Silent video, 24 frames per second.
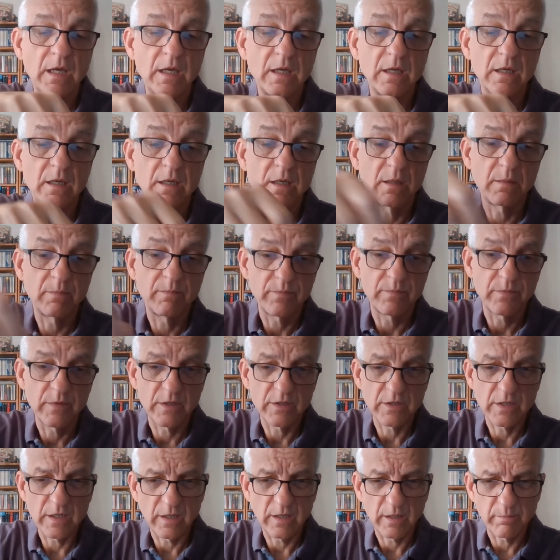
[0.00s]

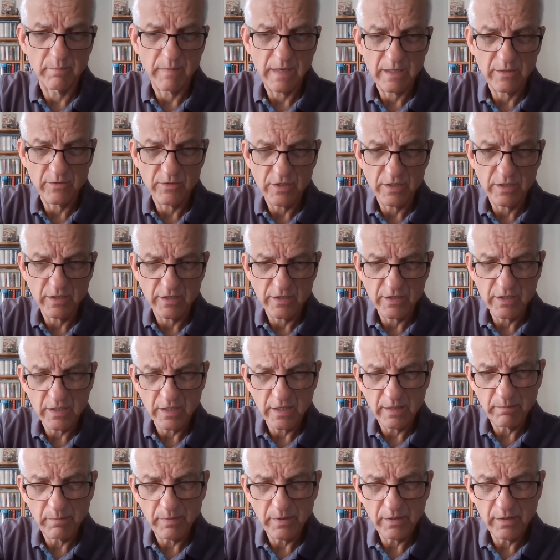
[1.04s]
There's a little mouse in a
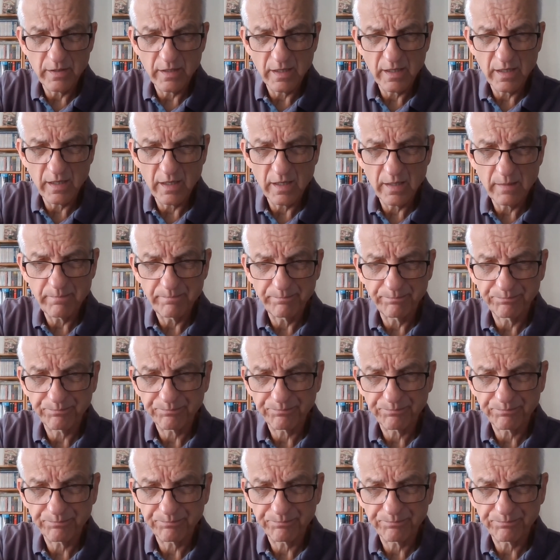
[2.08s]
slipper there.